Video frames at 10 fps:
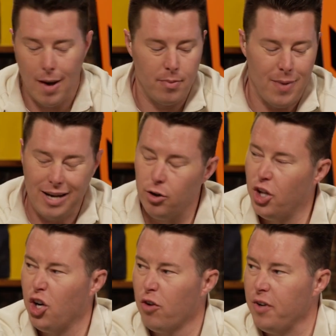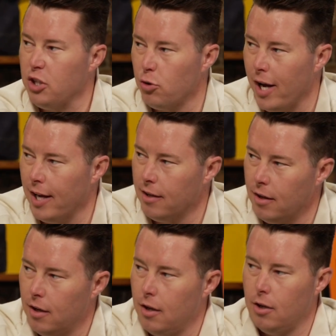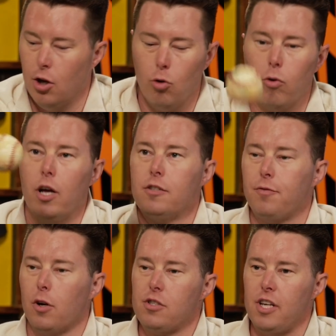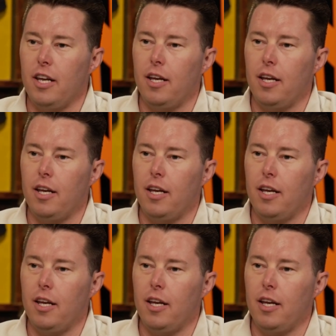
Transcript: hopping back on the Nerfy train. No runs first